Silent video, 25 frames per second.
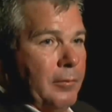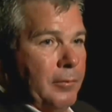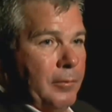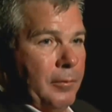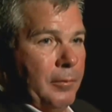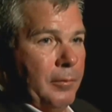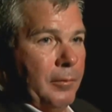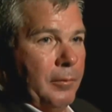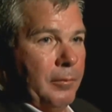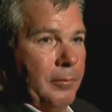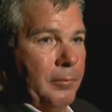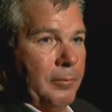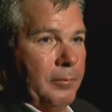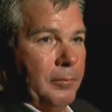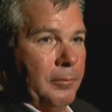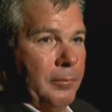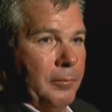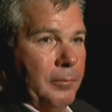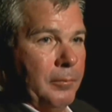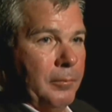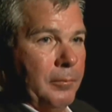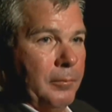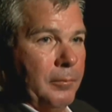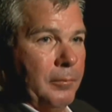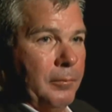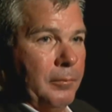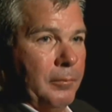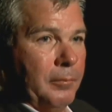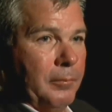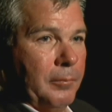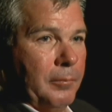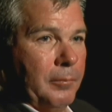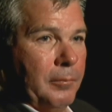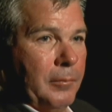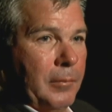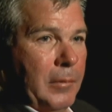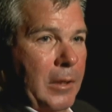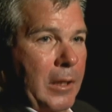those calls went to you in
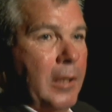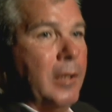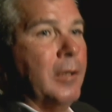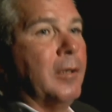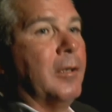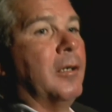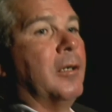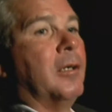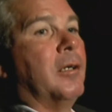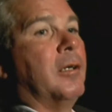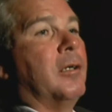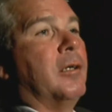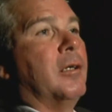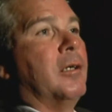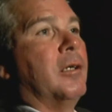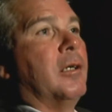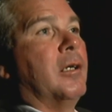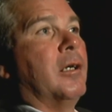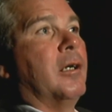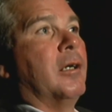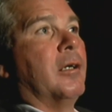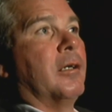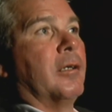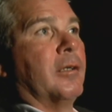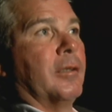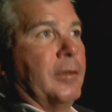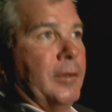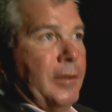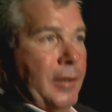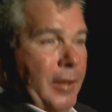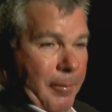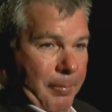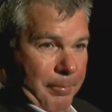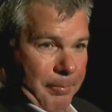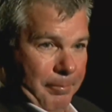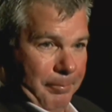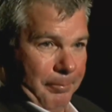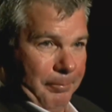Glendale?
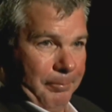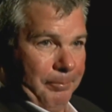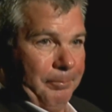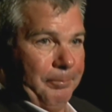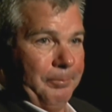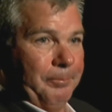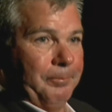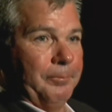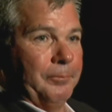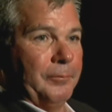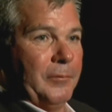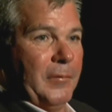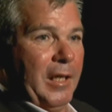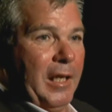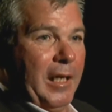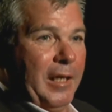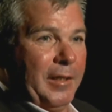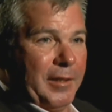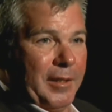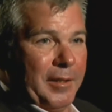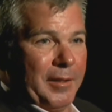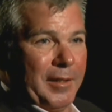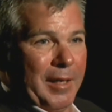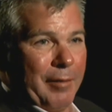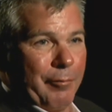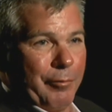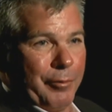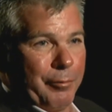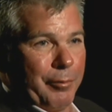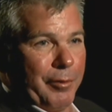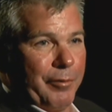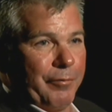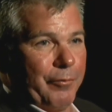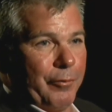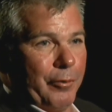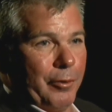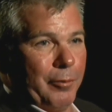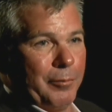Yep and then they would
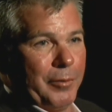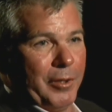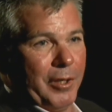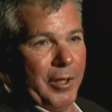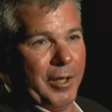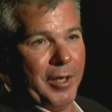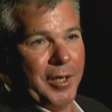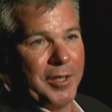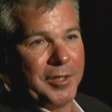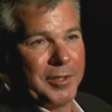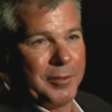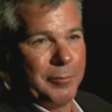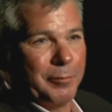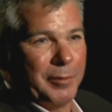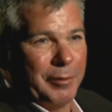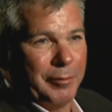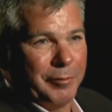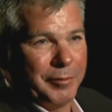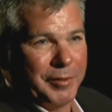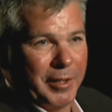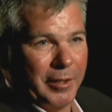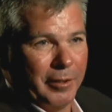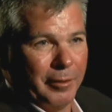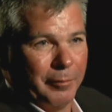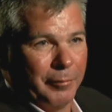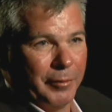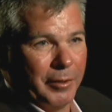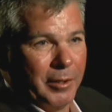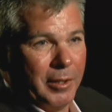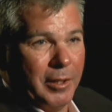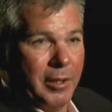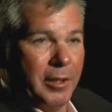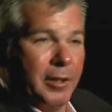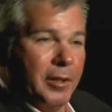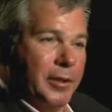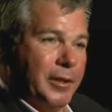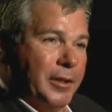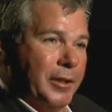refer them to us, and we would tell them,
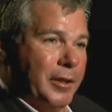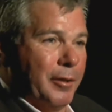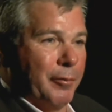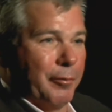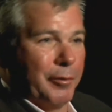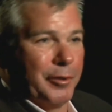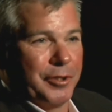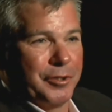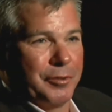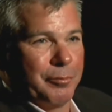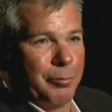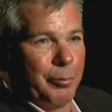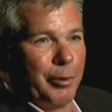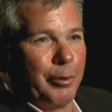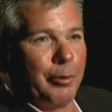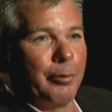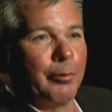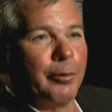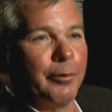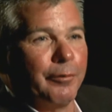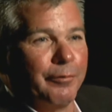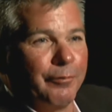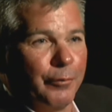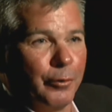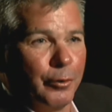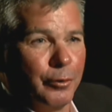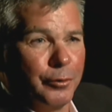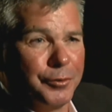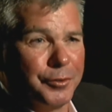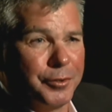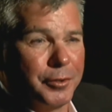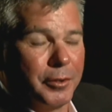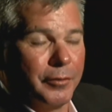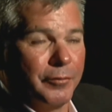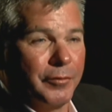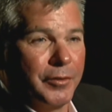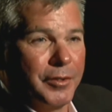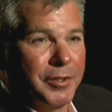you know, we're just we're a referral
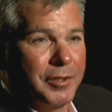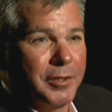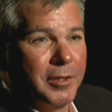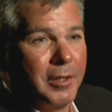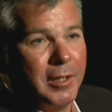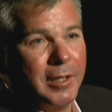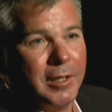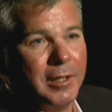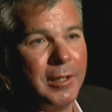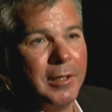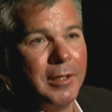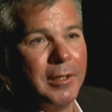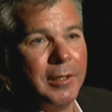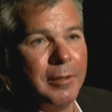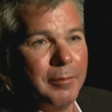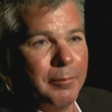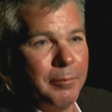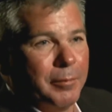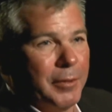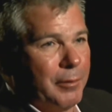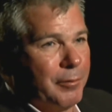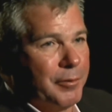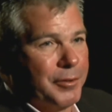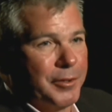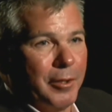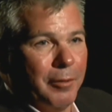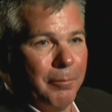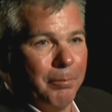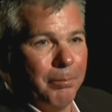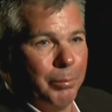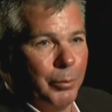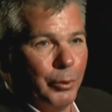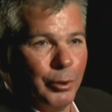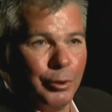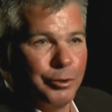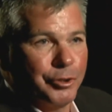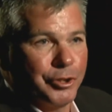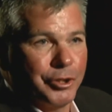service, but it was all
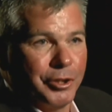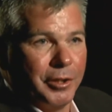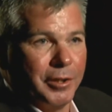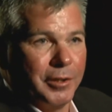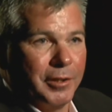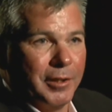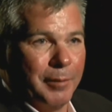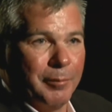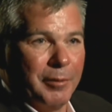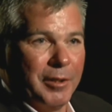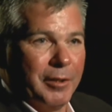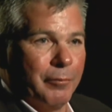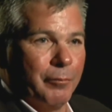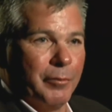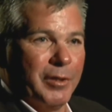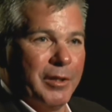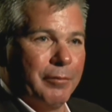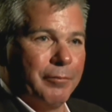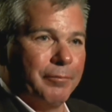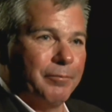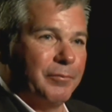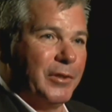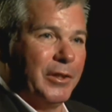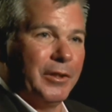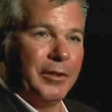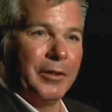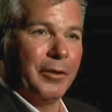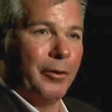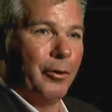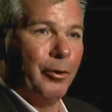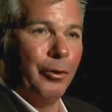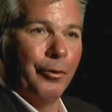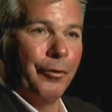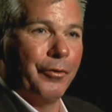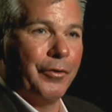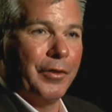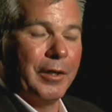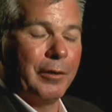bull. I mean, we the
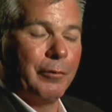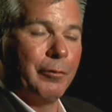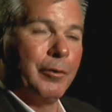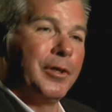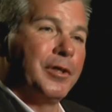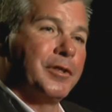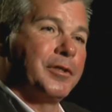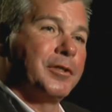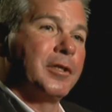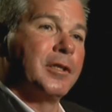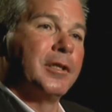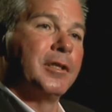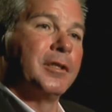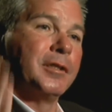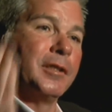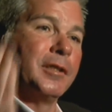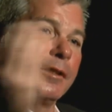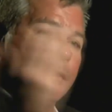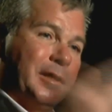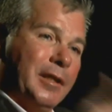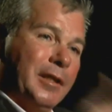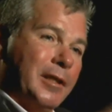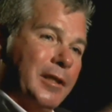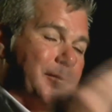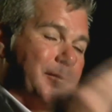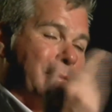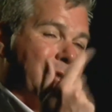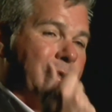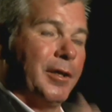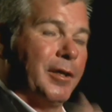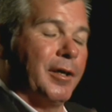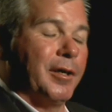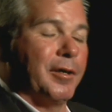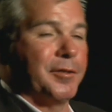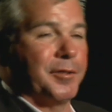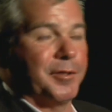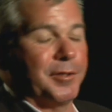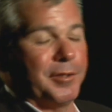whole thing was to get them into
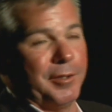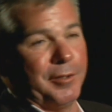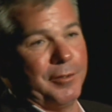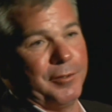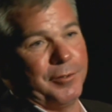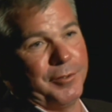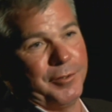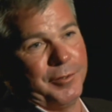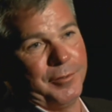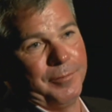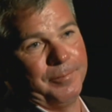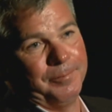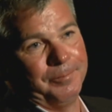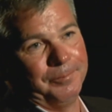our centers.